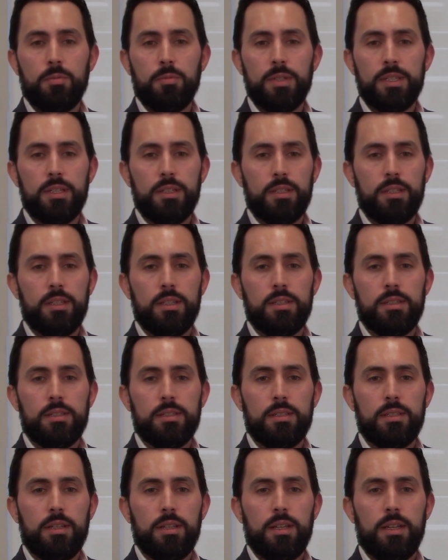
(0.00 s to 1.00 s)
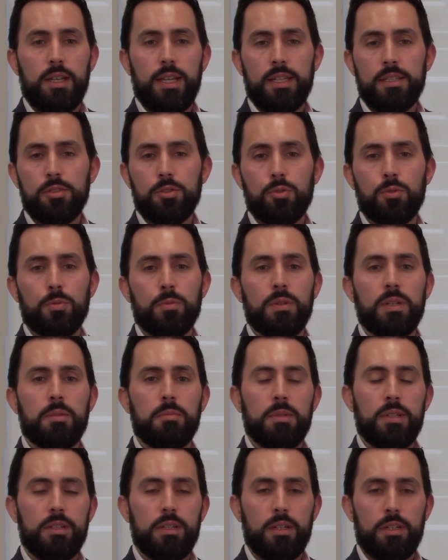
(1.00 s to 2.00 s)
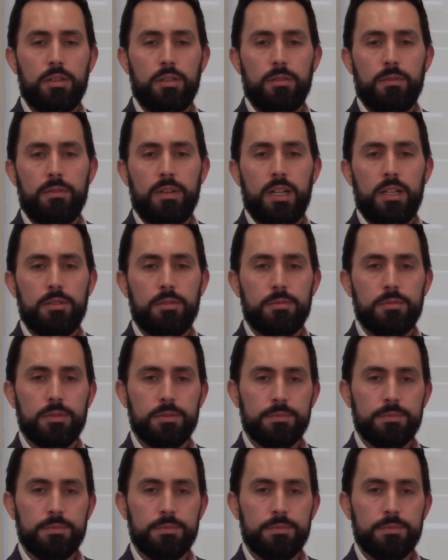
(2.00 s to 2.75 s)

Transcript: we think is extremely undervalued.